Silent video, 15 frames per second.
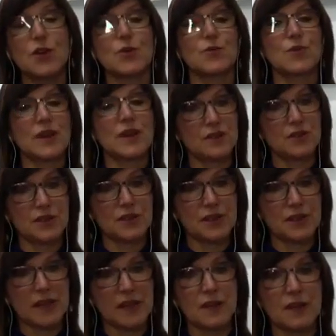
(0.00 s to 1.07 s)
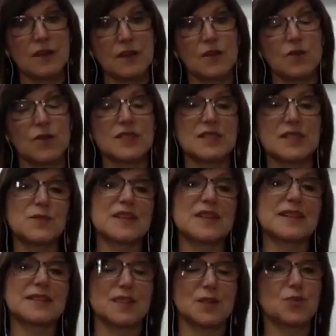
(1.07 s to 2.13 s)
relearning, or something
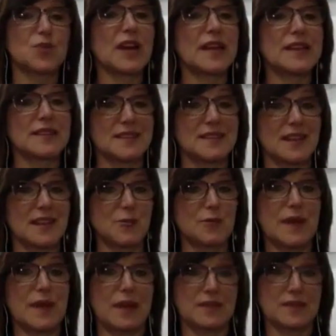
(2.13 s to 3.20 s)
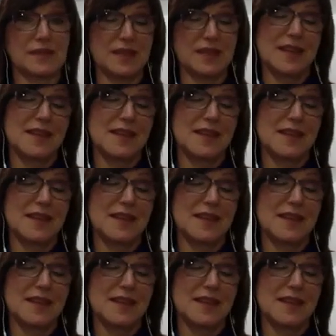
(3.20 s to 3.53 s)
that surprises them about